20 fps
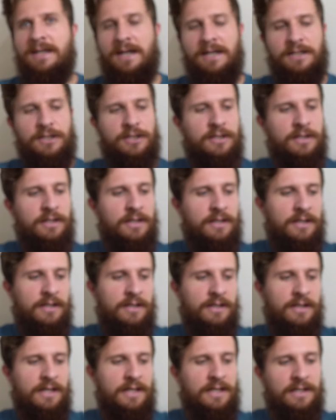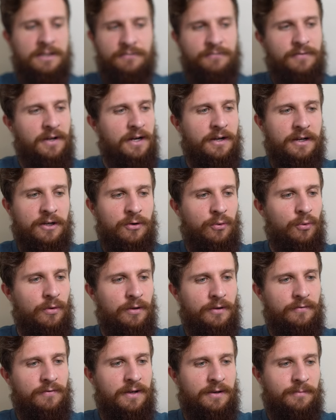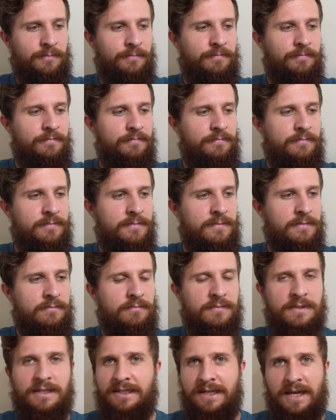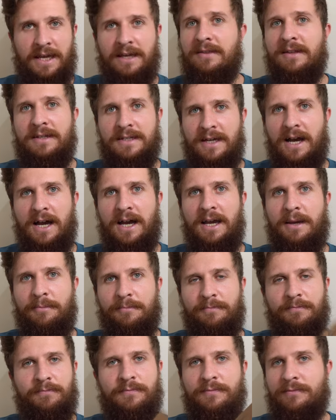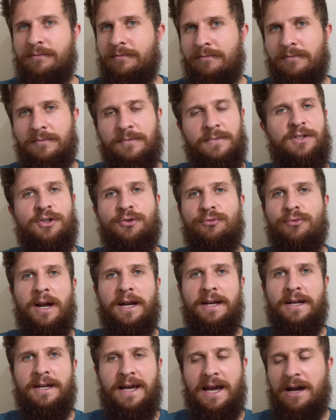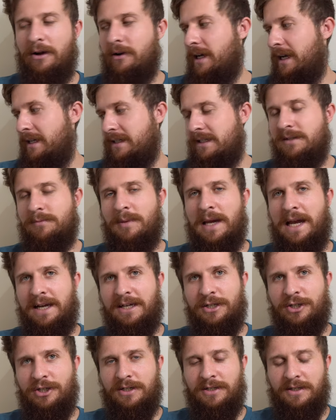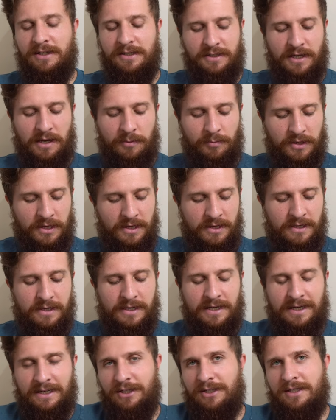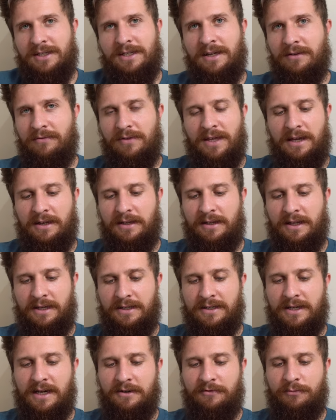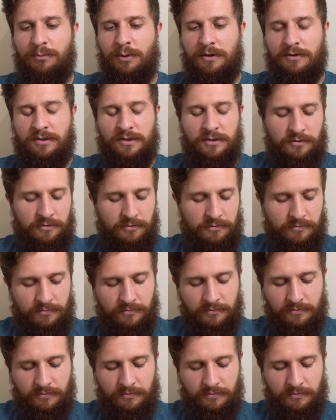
touch, and it's very cool of him to take the time to write it out as he's packaging this up, and just give that like kind of personal